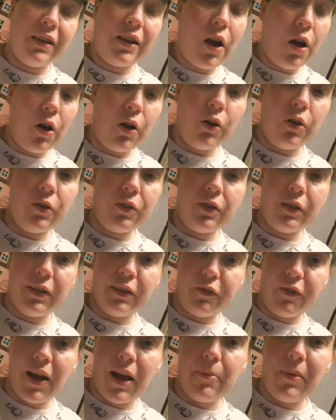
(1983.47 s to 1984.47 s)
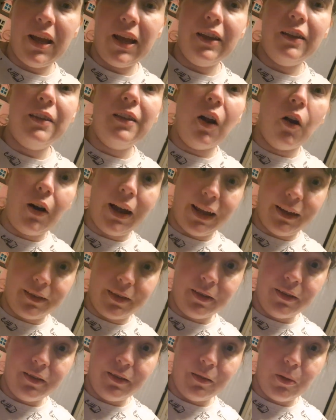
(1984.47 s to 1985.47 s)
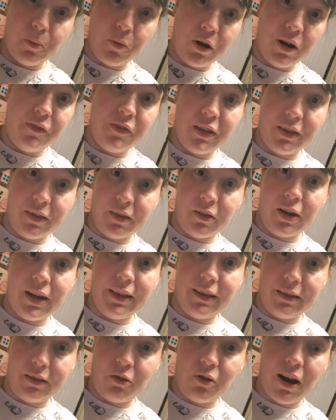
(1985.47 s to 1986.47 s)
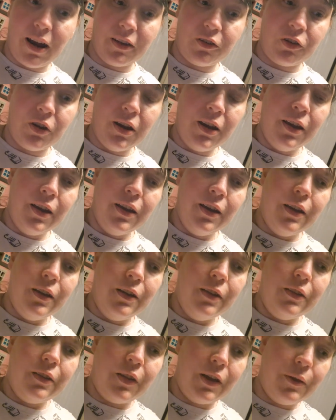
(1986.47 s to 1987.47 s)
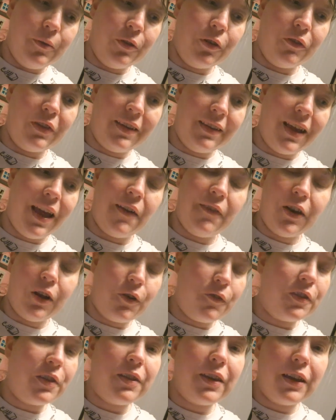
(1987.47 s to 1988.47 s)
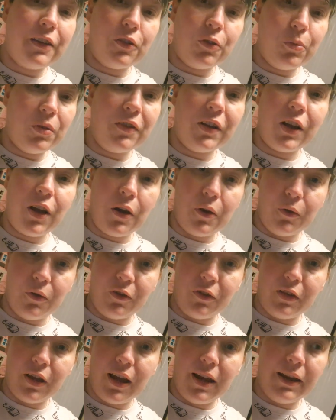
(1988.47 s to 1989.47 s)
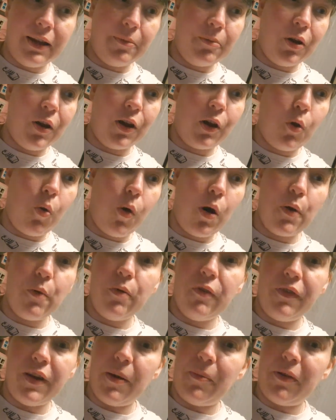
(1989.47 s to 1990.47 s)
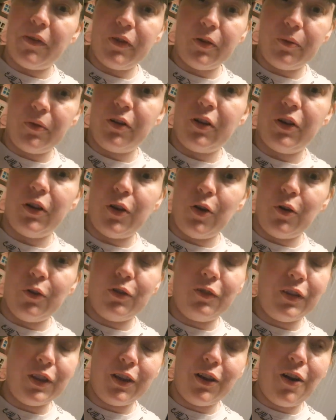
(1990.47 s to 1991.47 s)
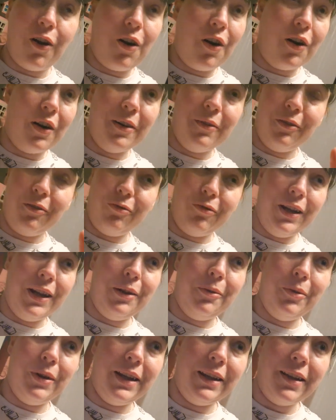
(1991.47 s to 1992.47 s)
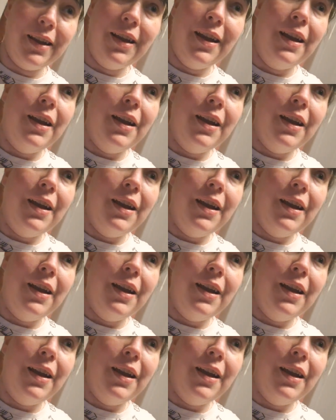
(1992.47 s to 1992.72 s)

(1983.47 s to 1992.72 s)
Carlos and his family had died the previous night in this crash. So he was obviously having a conversation with a ghost, telling him like a quote of how much it was going to cost for the car. It was really weird.